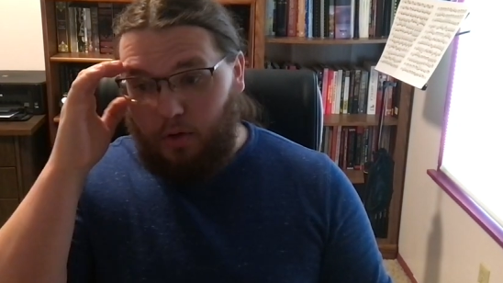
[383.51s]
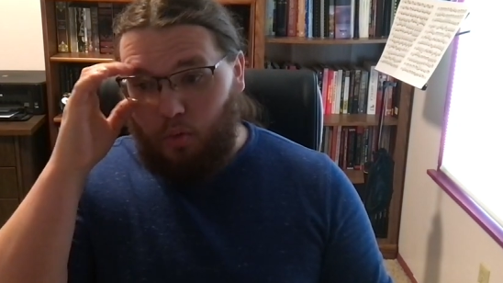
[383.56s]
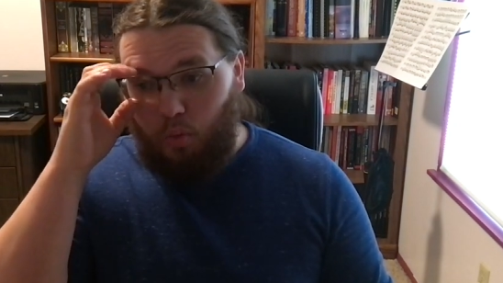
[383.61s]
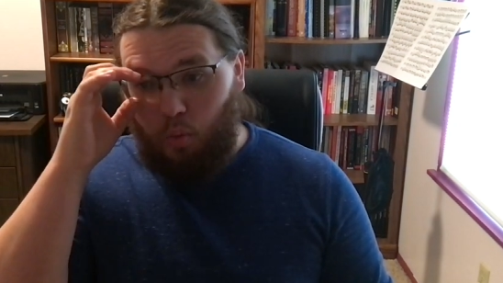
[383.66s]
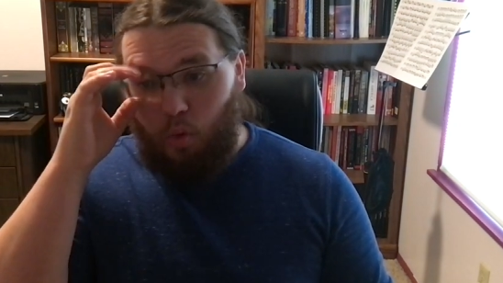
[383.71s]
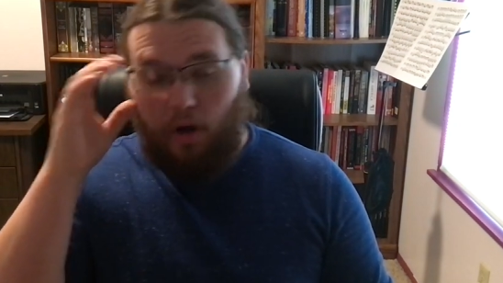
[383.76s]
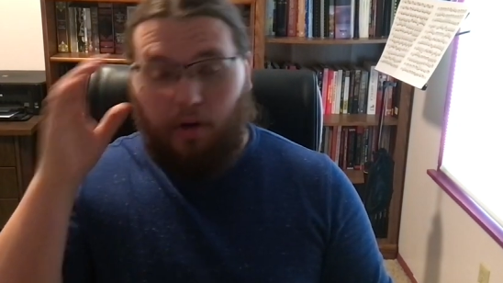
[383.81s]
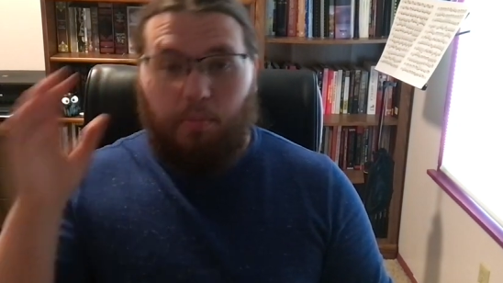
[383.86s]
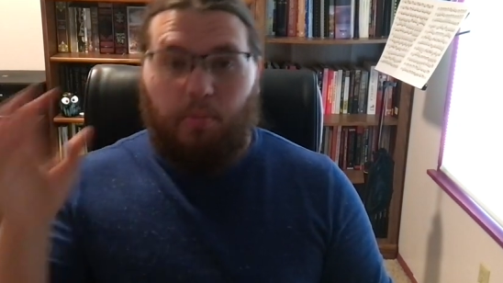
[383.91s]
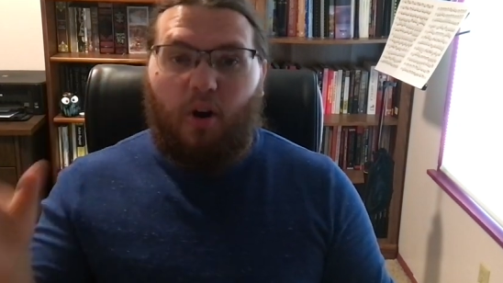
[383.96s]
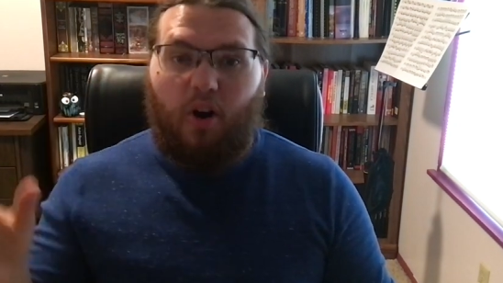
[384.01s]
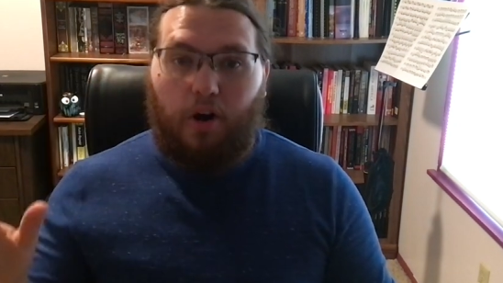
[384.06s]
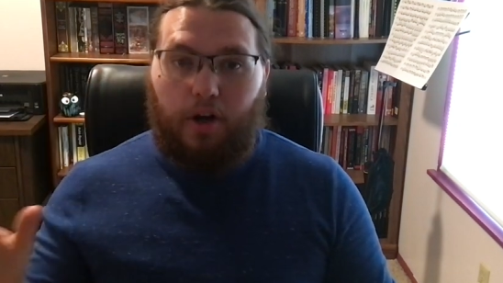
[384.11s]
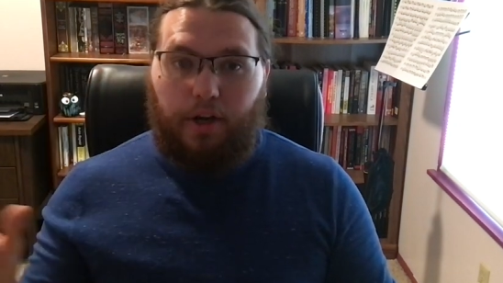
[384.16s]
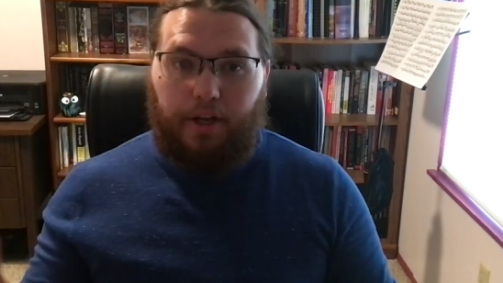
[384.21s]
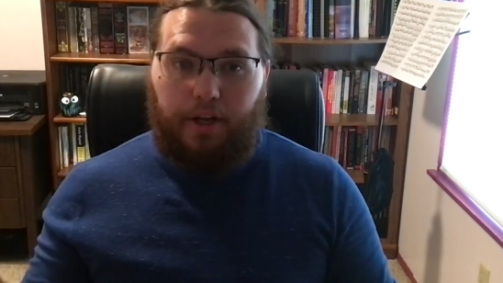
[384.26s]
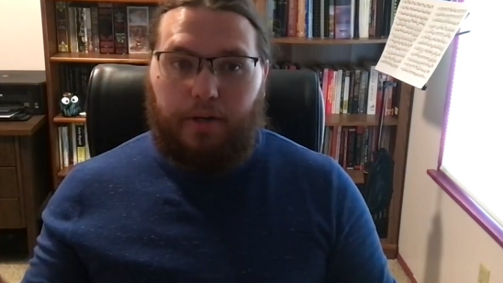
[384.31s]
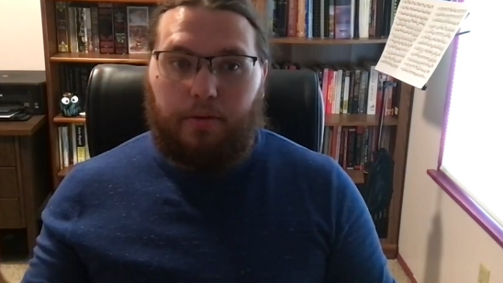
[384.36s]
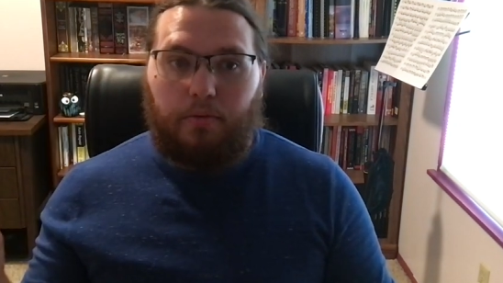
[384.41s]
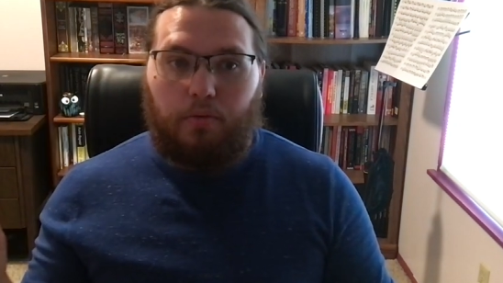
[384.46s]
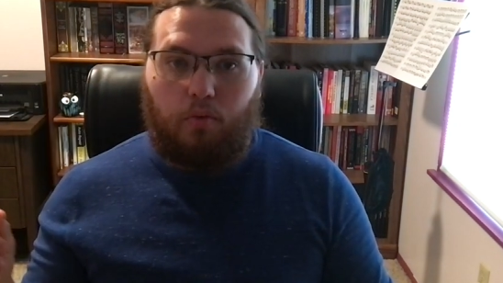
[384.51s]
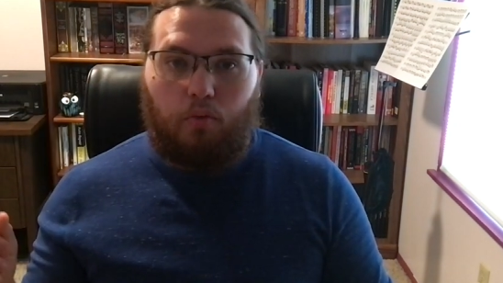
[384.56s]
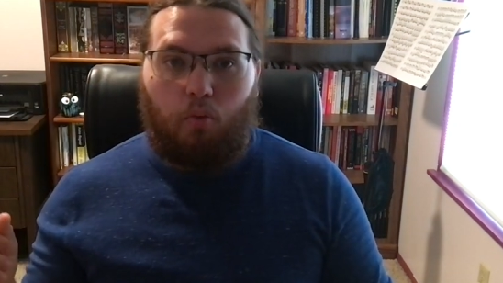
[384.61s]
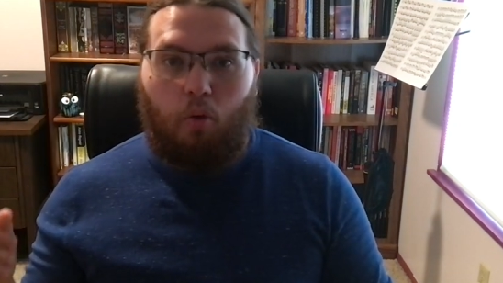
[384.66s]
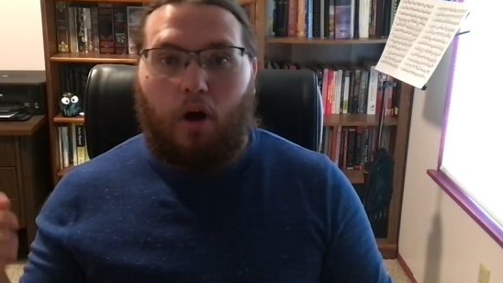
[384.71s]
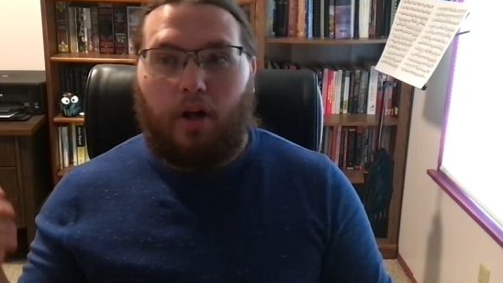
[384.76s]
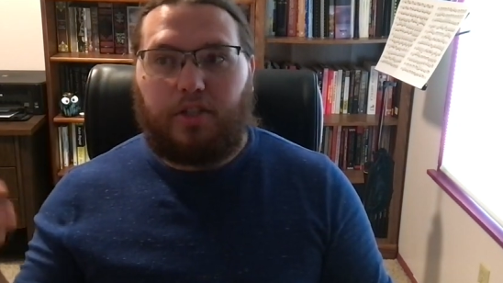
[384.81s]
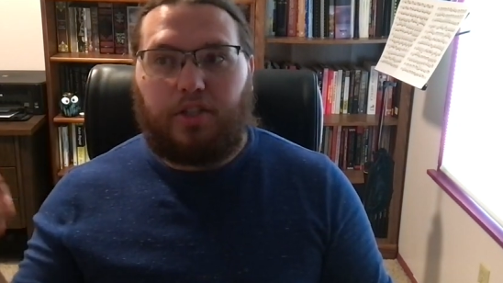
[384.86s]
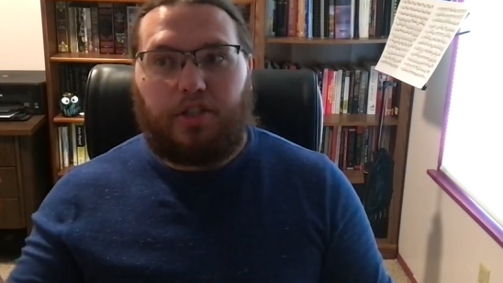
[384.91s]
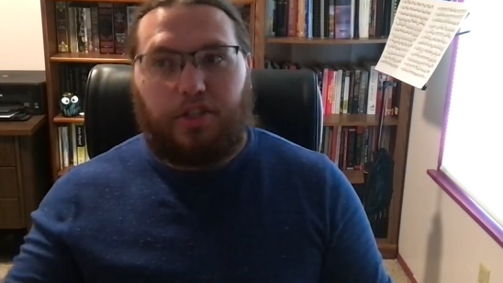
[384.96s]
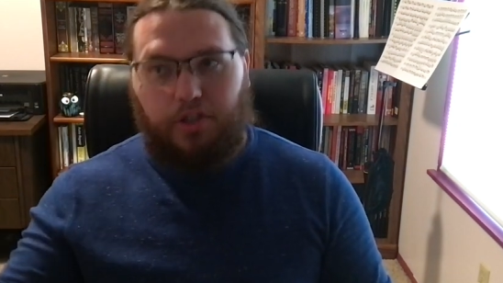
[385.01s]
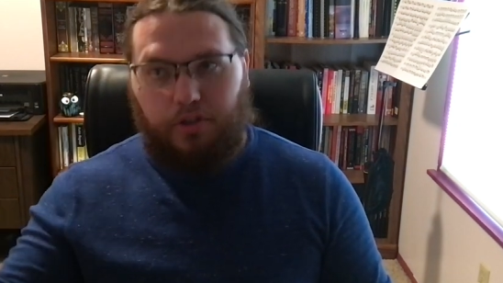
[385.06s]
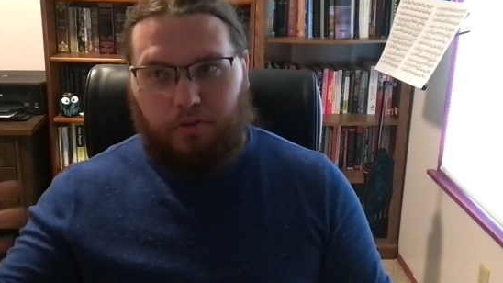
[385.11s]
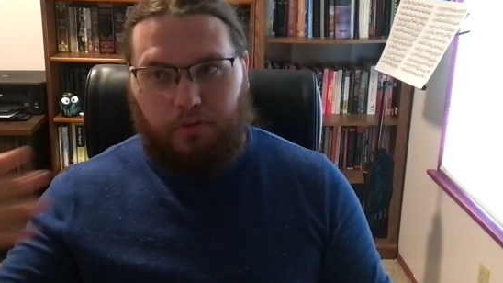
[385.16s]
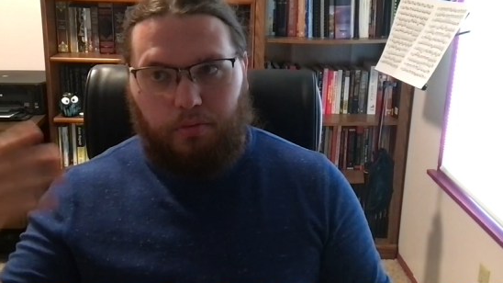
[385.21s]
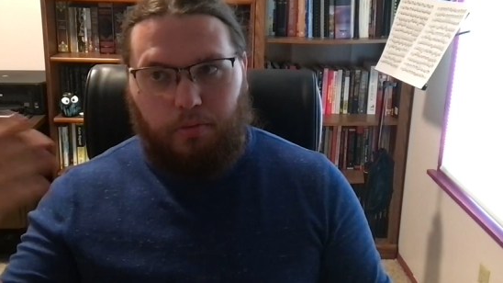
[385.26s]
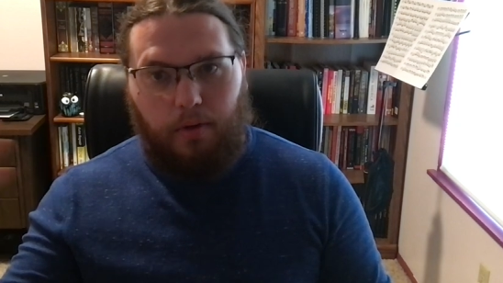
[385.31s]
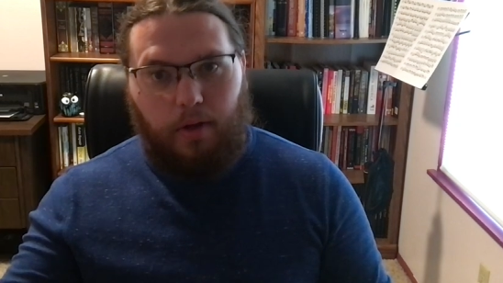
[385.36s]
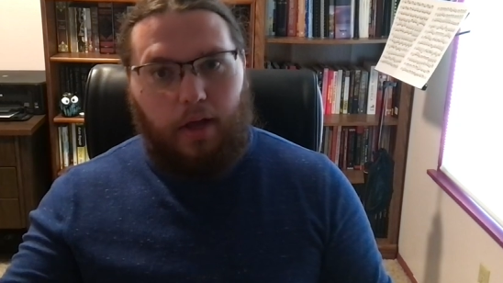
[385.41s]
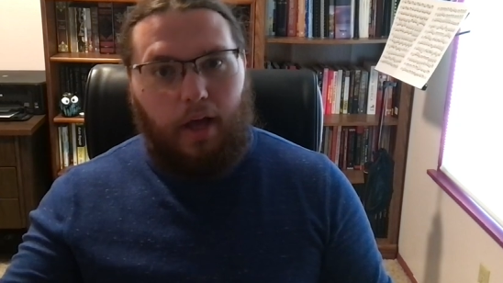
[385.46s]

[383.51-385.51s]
one party wants to